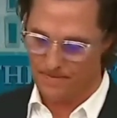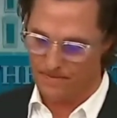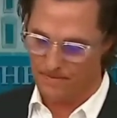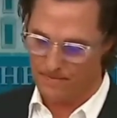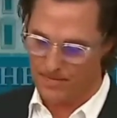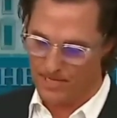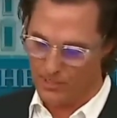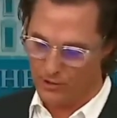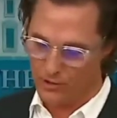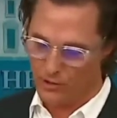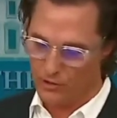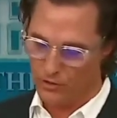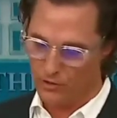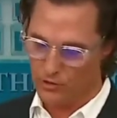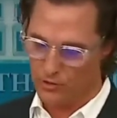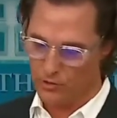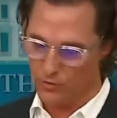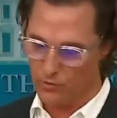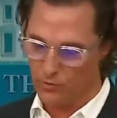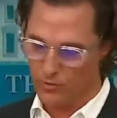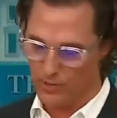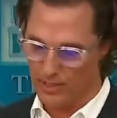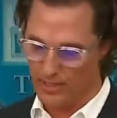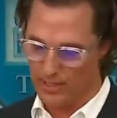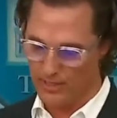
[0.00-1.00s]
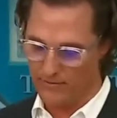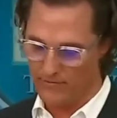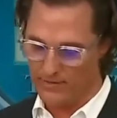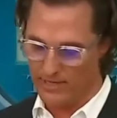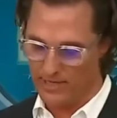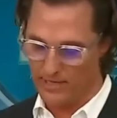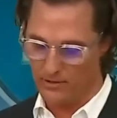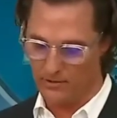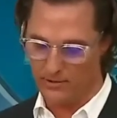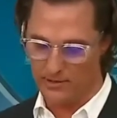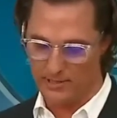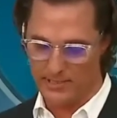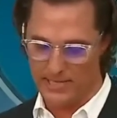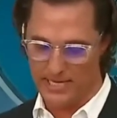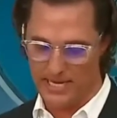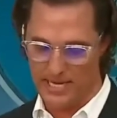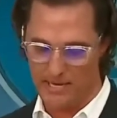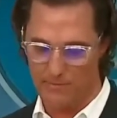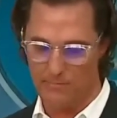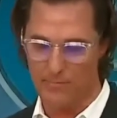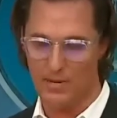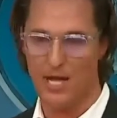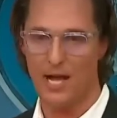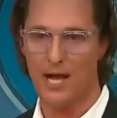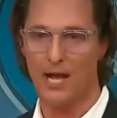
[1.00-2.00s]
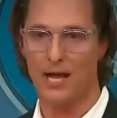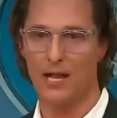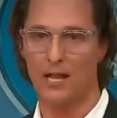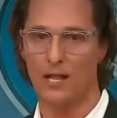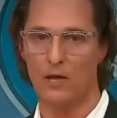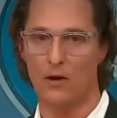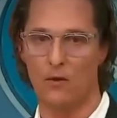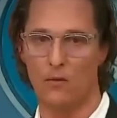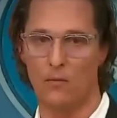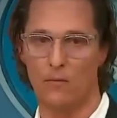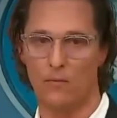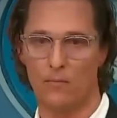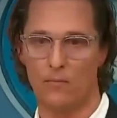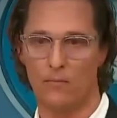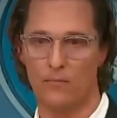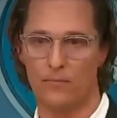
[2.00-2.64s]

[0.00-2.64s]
Many children were left not only dead but hollow.